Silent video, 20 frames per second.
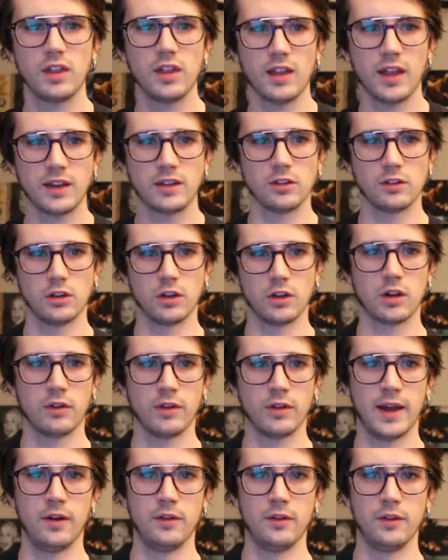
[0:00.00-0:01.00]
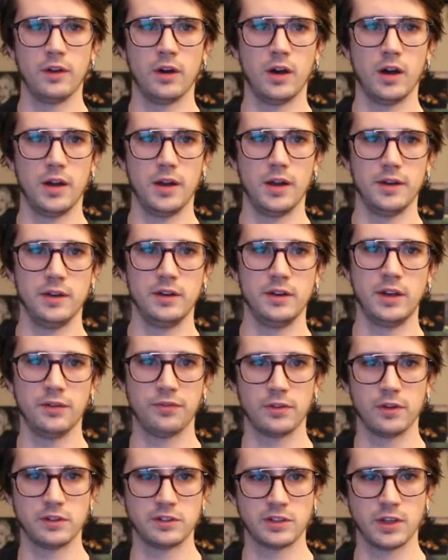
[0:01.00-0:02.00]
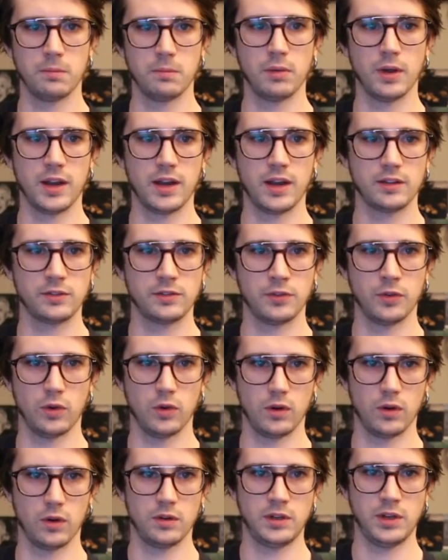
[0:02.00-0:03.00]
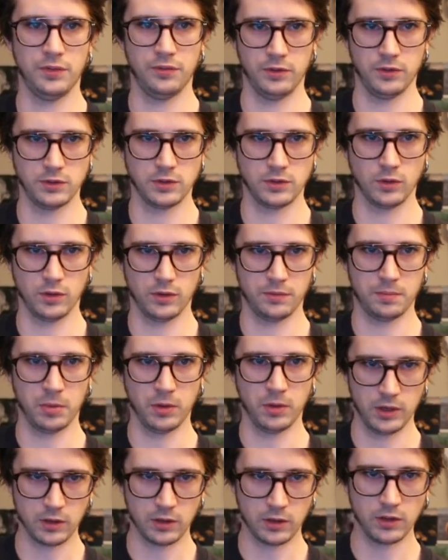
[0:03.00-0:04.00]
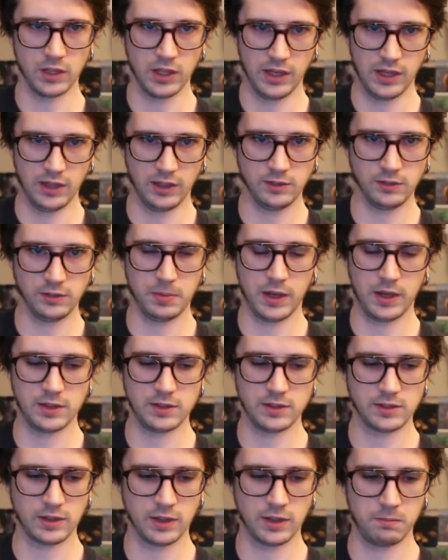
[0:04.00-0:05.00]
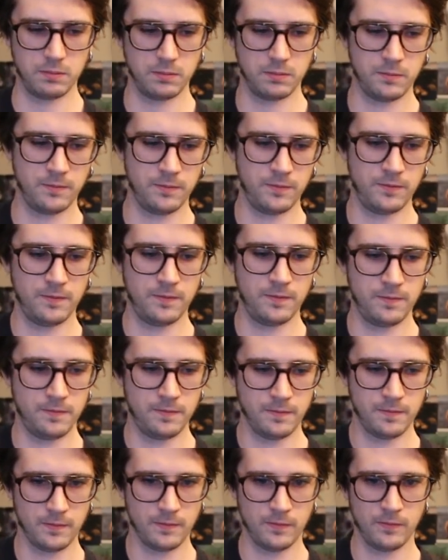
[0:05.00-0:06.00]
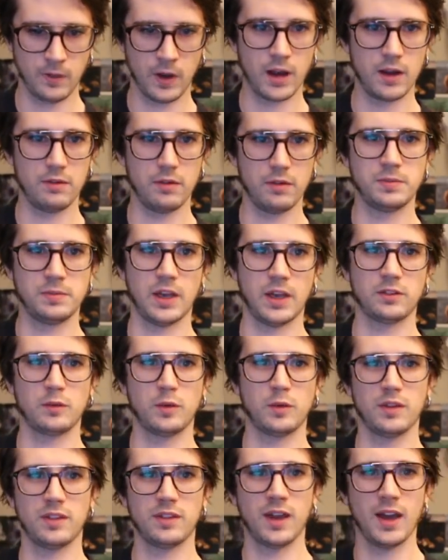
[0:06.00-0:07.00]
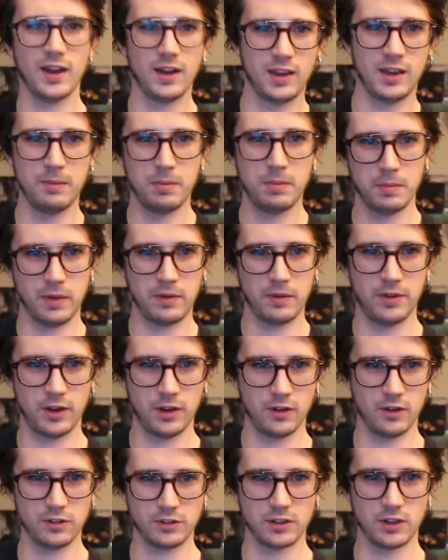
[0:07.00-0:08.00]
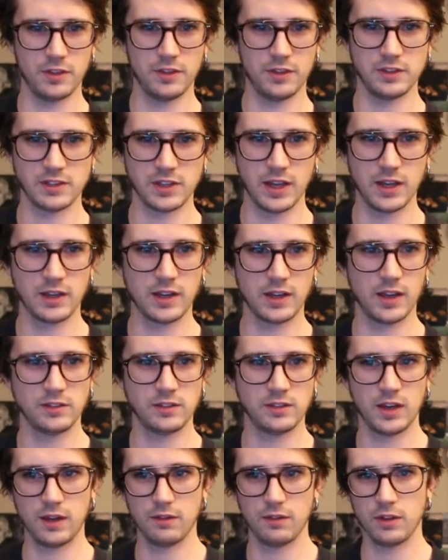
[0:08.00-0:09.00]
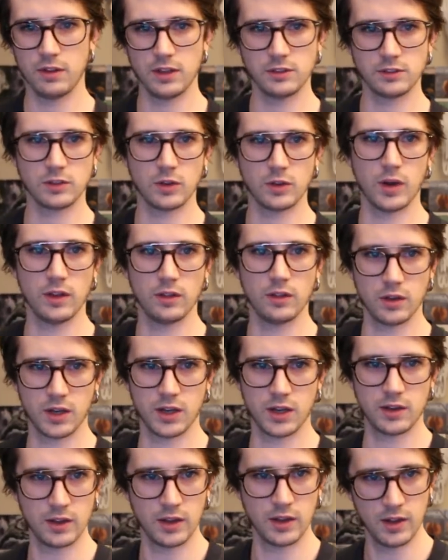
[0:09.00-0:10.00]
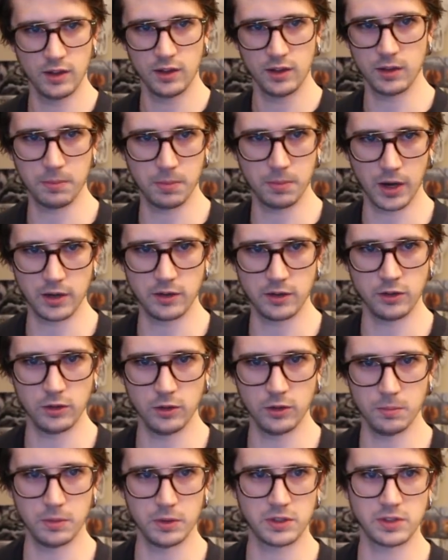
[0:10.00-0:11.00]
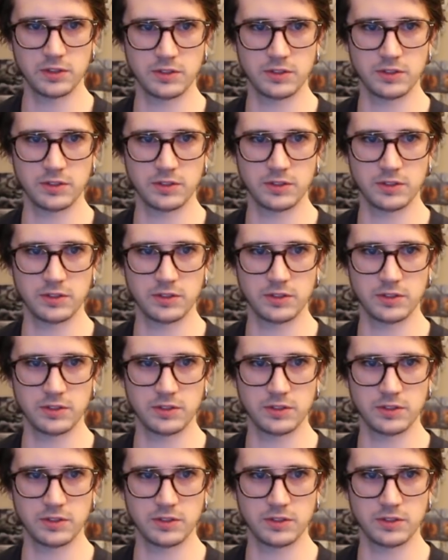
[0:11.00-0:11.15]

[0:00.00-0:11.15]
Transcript: to look around on different subreddits for different sort of political leanings, because I'm kind of obsessed with kind of keeping my fingers on the zeitgeist and everything. So I look at the BreadTube, which is